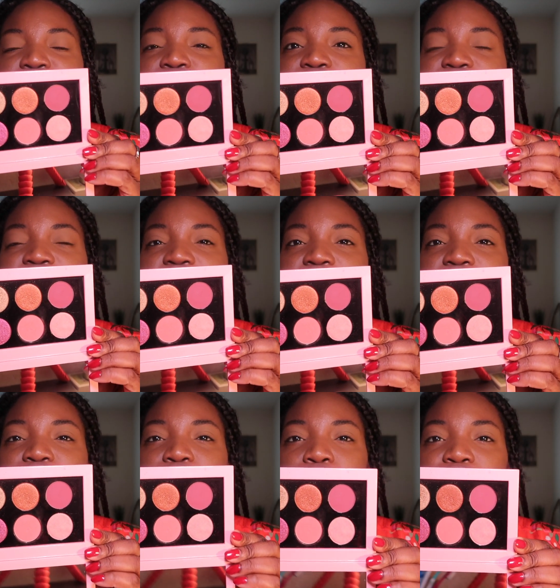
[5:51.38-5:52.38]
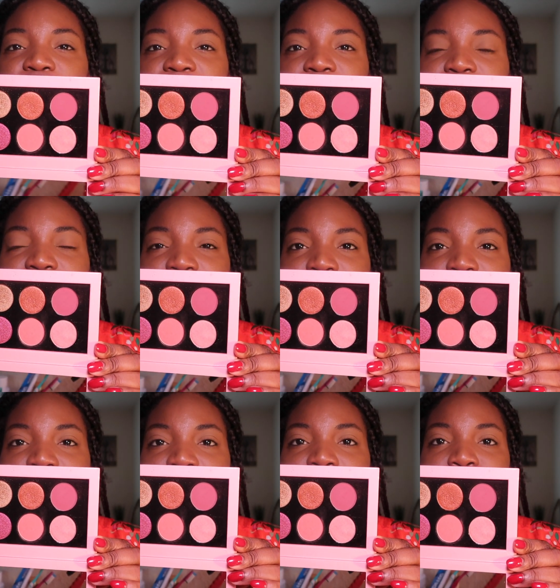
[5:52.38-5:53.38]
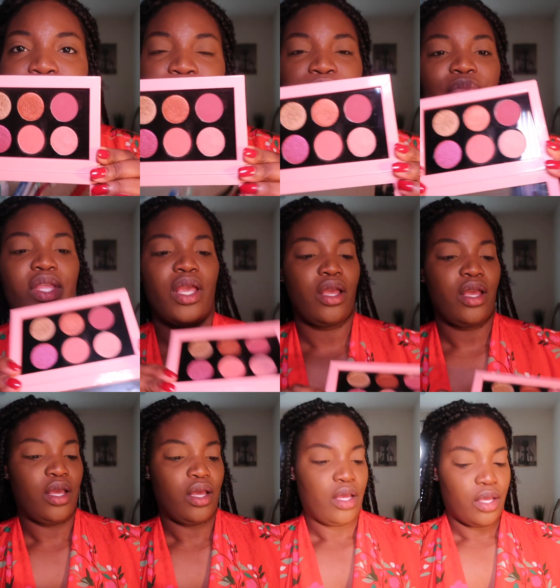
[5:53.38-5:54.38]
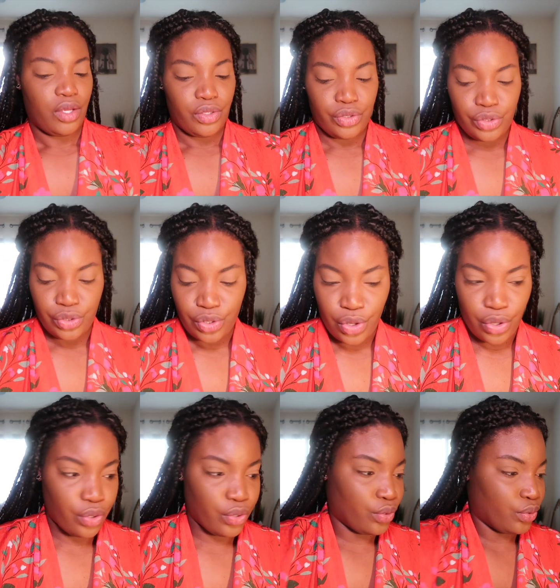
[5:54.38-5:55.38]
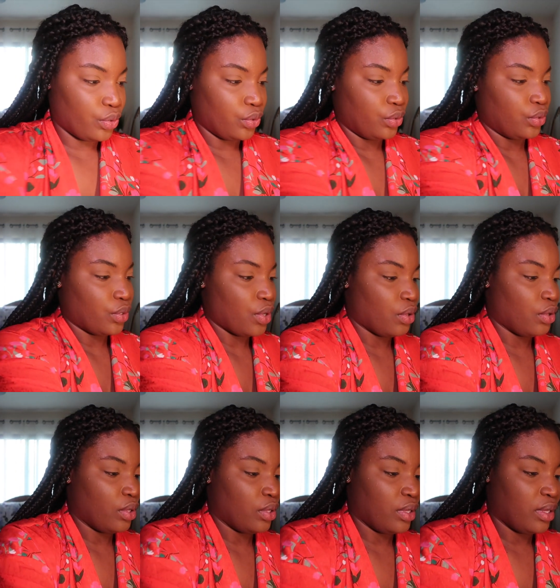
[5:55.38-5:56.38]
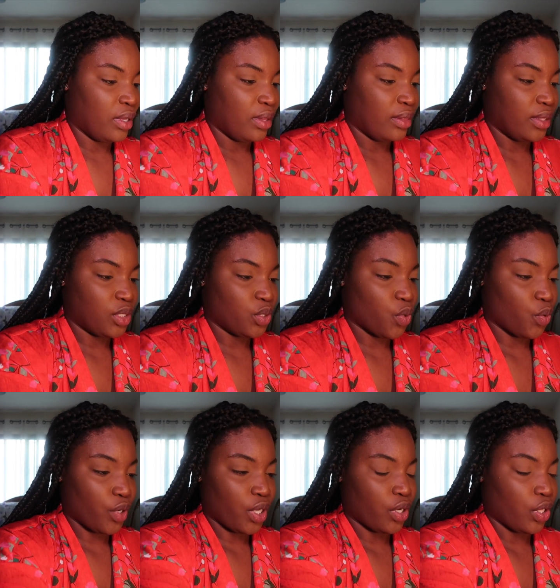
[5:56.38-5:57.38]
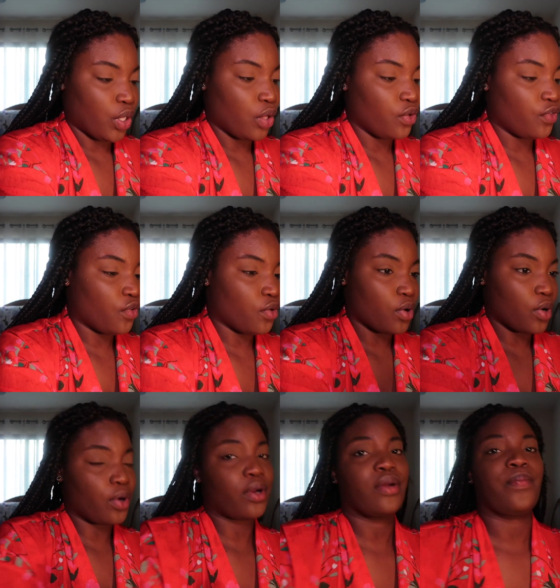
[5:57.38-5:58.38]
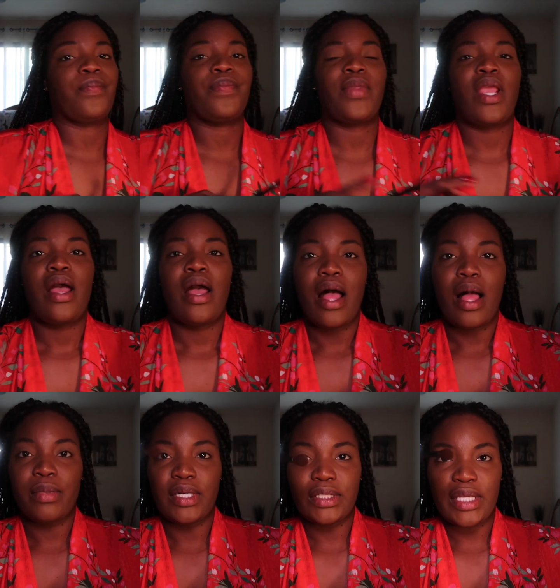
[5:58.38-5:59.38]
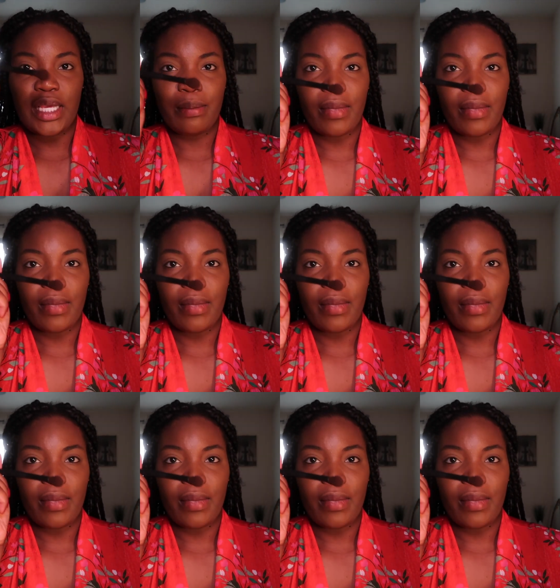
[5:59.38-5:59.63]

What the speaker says: very fitting for Valentine's Day. So this is what we're gonna go for. I'm gonna take